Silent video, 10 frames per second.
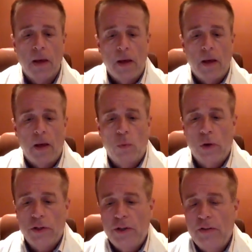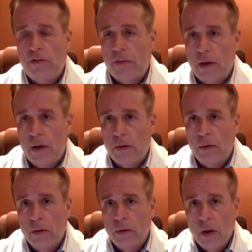And what she
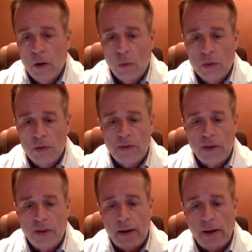found was that